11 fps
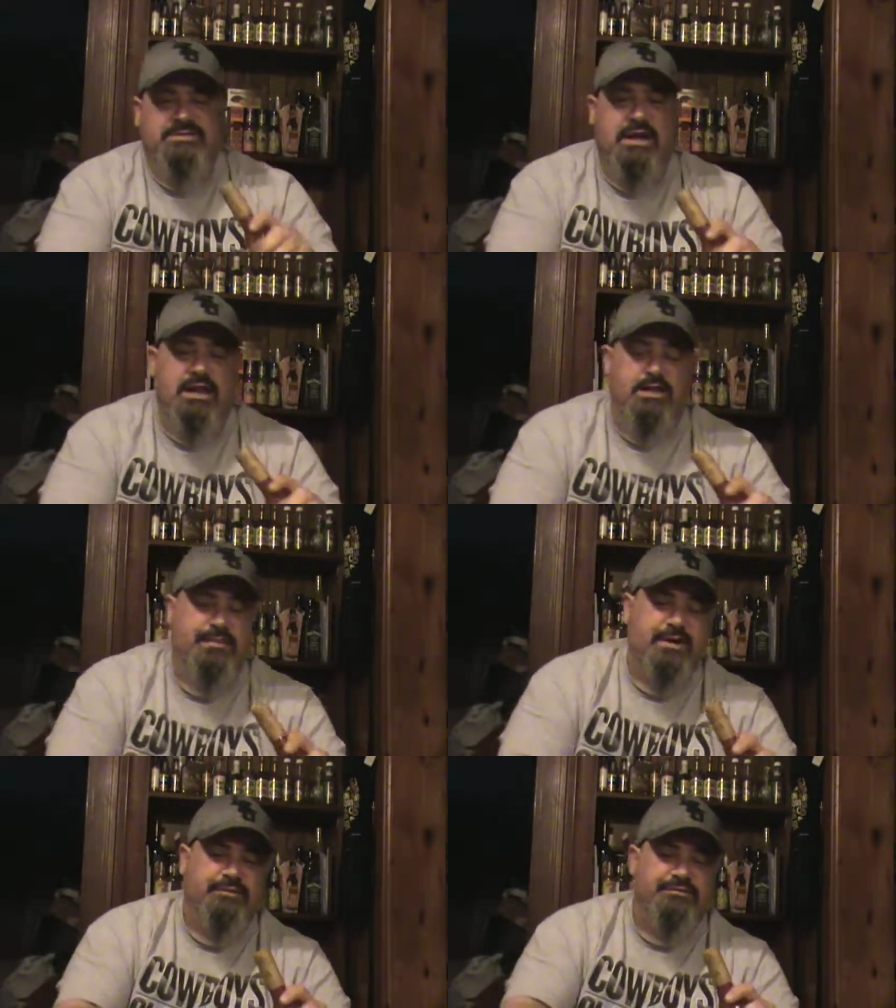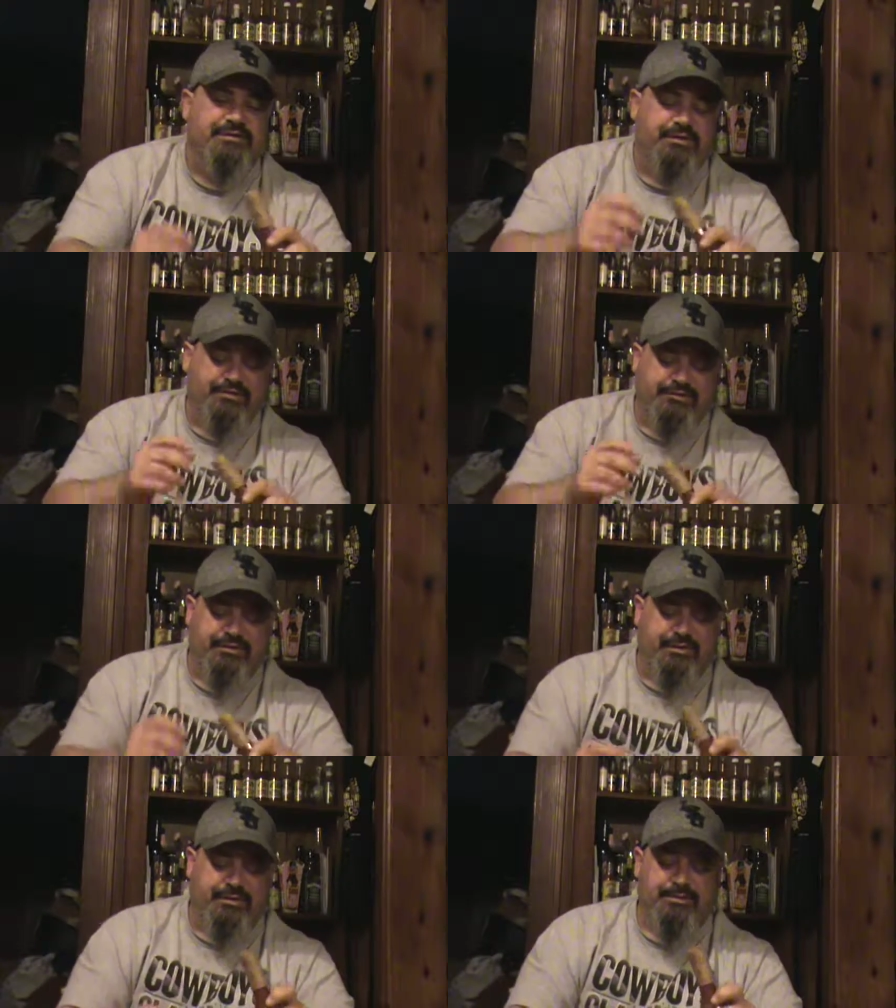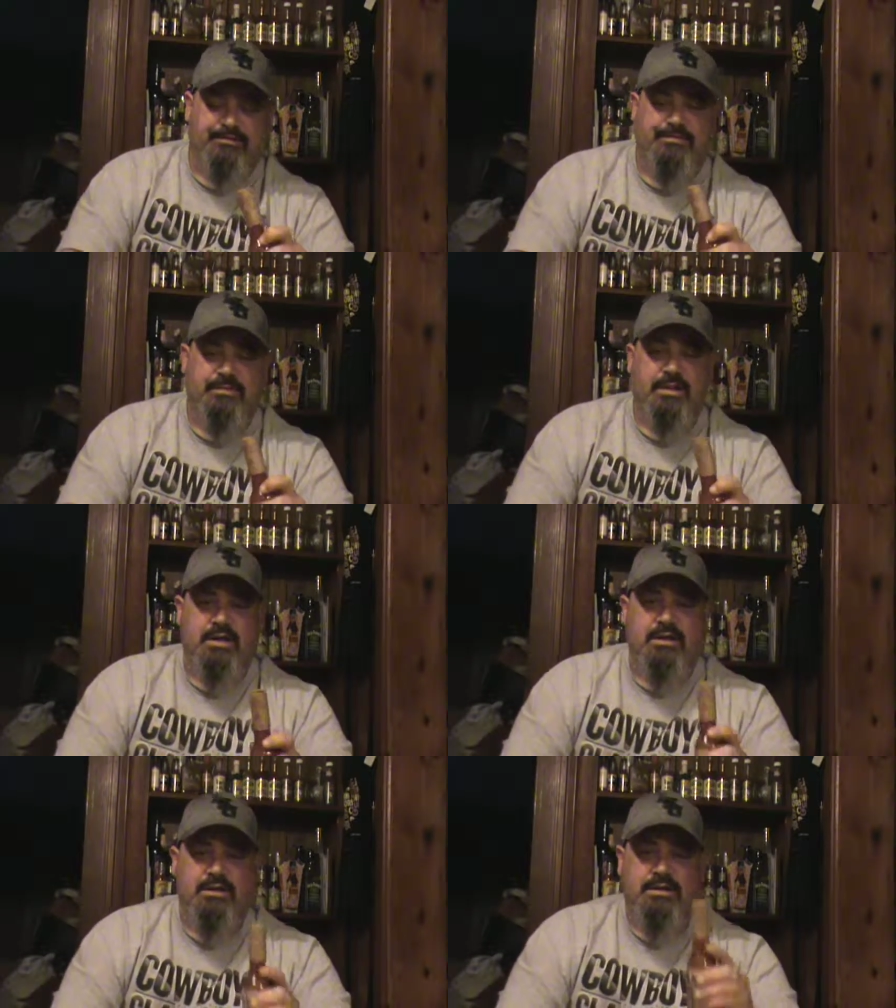a jalapeno sauce, so
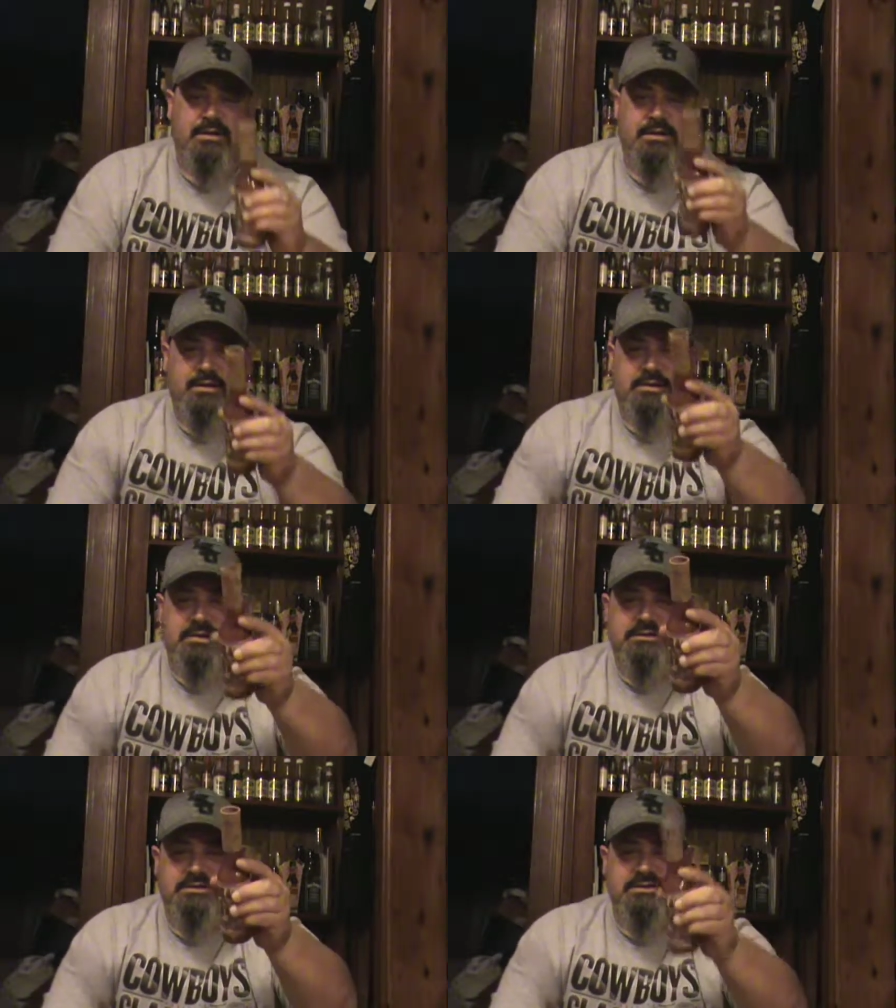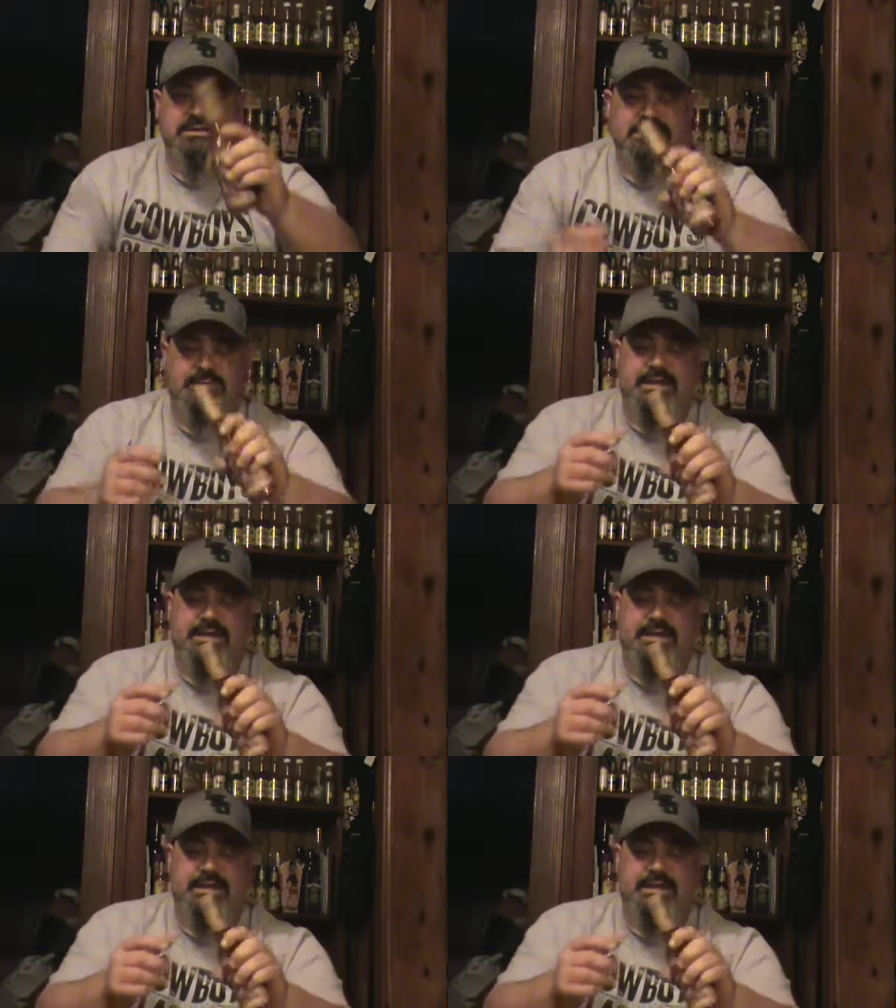let's look and see what we